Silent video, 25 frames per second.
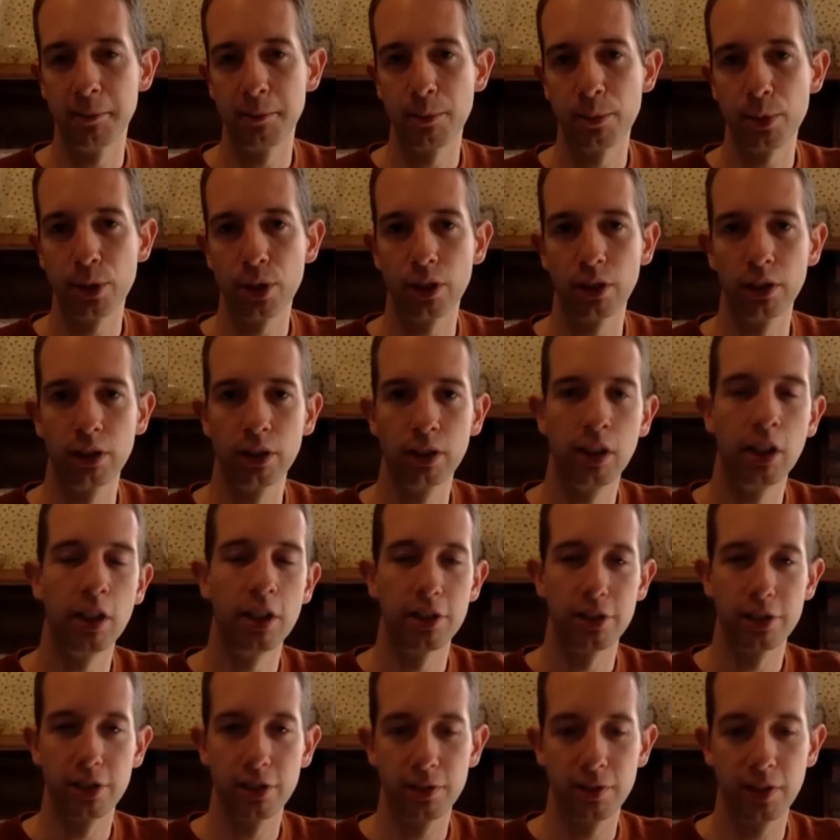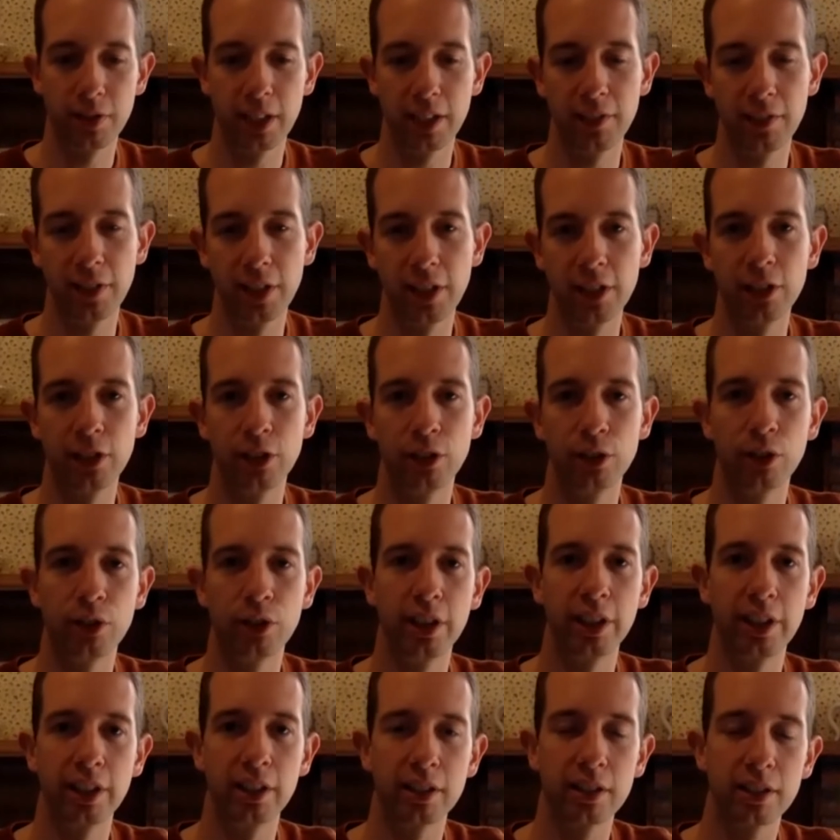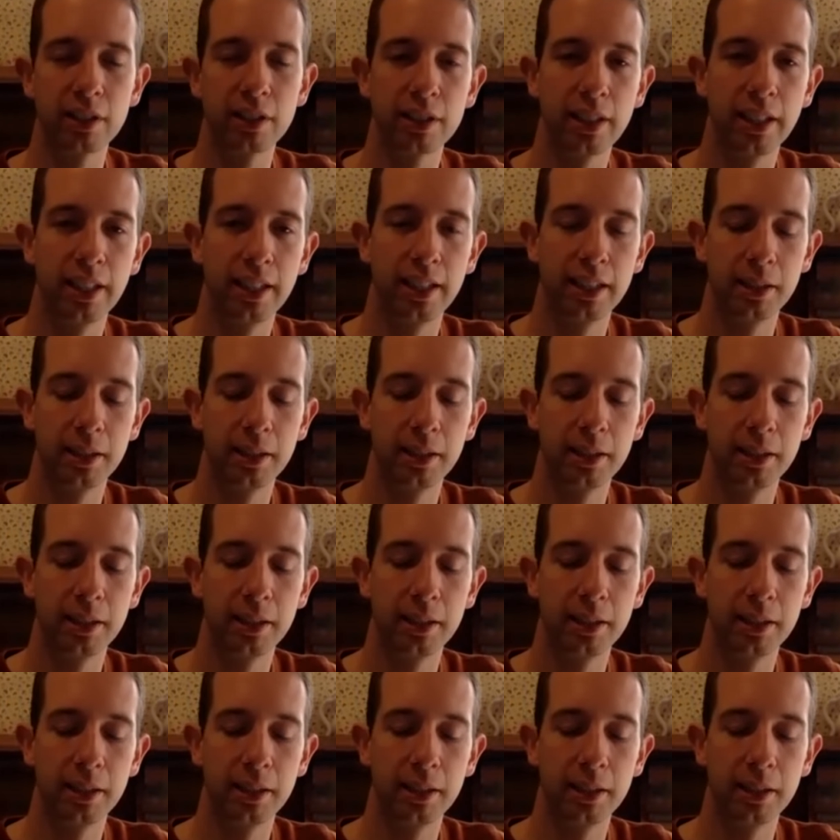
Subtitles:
So lots of elevation drawings,